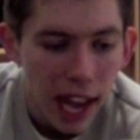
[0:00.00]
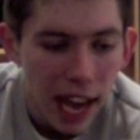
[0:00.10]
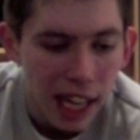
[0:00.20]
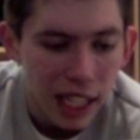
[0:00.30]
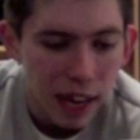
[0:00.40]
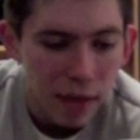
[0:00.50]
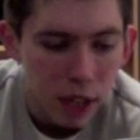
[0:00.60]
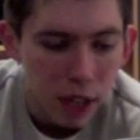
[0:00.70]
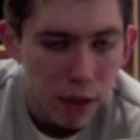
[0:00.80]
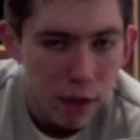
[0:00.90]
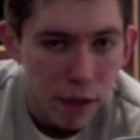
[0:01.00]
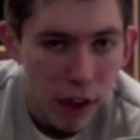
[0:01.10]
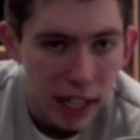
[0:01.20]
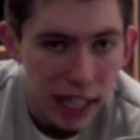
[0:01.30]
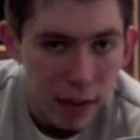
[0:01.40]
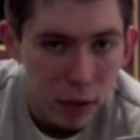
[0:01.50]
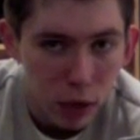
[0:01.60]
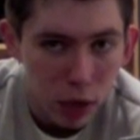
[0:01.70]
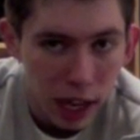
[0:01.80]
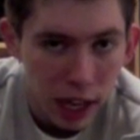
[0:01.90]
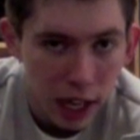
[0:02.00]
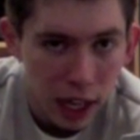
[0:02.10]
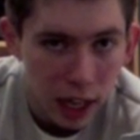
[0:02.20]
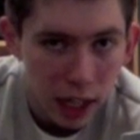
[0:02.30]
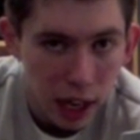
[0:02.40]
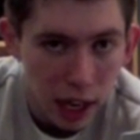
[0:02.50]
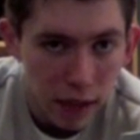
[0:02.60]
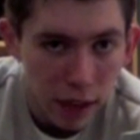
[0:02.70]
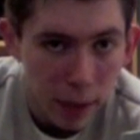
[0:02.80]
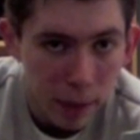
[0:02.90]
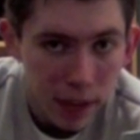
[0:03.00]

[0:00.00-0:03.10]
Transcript: and you have to go through various levels on like a kind of a